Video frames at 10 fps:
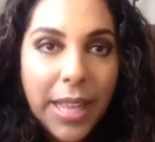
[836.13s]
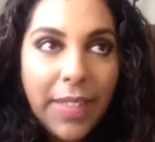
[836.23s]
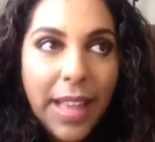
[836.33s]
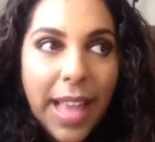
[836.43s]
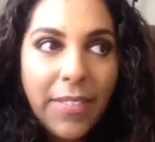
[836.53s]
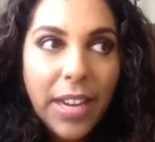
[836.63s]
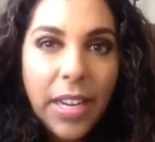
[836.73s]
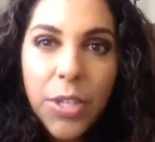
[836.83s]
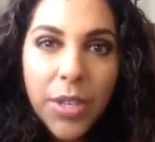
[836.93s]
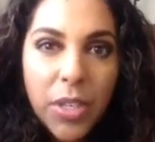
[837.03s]
I think I have
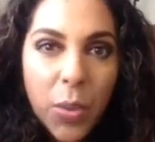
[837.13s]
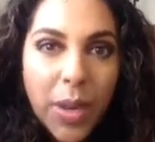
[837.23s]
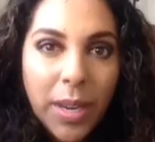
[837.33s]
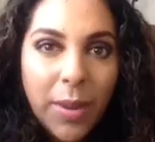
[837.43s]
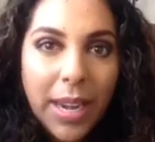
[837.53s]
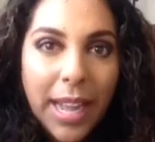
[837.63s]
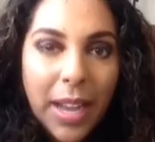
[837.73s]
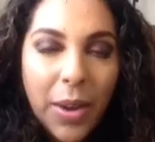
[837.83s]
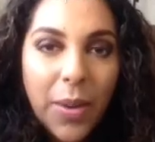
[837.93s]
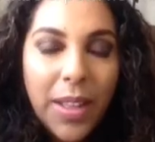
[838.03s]
920 right
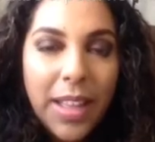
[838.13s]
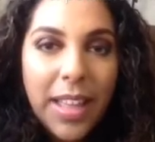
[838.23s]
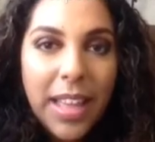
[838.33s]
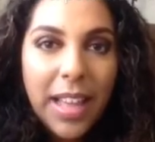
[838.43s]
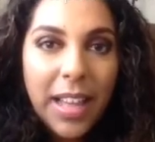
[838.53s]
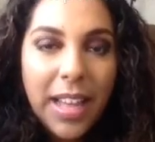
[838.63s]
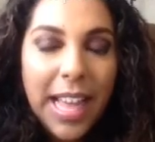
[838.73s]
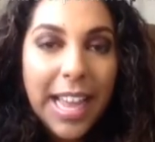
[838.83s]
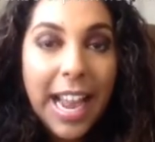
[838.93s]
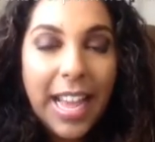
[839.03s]
now.
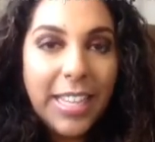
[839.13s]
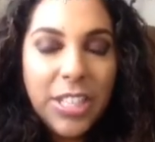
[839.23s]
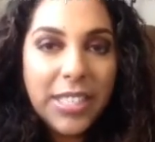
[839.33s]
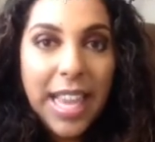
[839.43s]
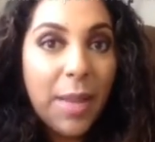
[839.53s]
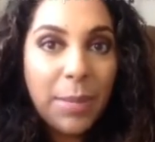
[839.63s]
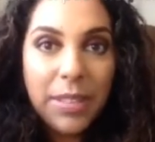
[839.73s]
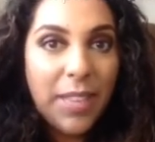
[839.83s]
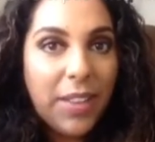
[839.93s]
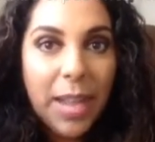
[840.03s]
And I just can't
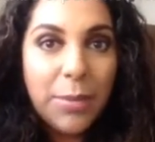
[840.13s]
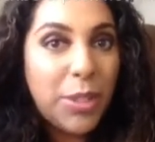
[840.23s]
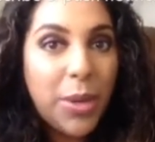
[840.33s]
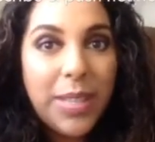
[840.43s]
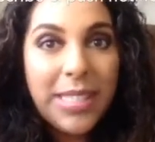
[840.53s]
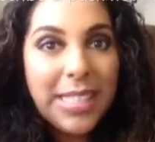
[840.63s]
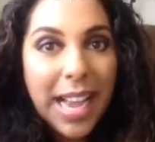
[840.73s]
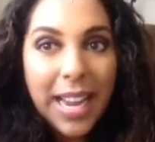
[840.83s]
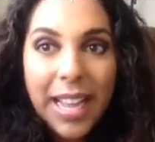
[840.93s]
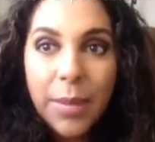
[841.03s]
believe it. I'm so
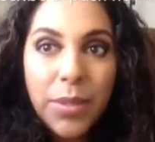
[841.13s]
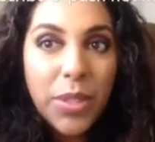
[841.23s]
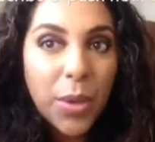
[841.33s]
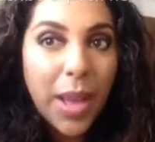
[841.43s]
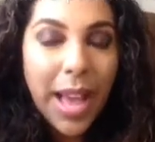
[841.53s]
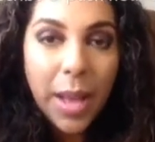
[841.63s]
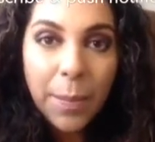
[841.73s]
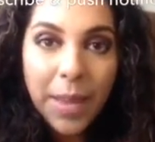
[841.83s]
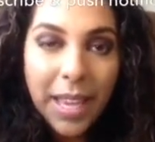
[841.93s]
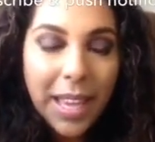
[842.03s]
ecstatic. I'm so
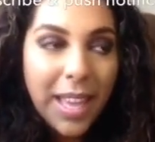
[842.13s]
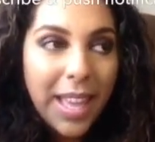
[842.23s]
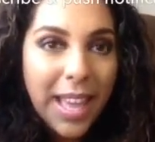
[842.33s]
happy.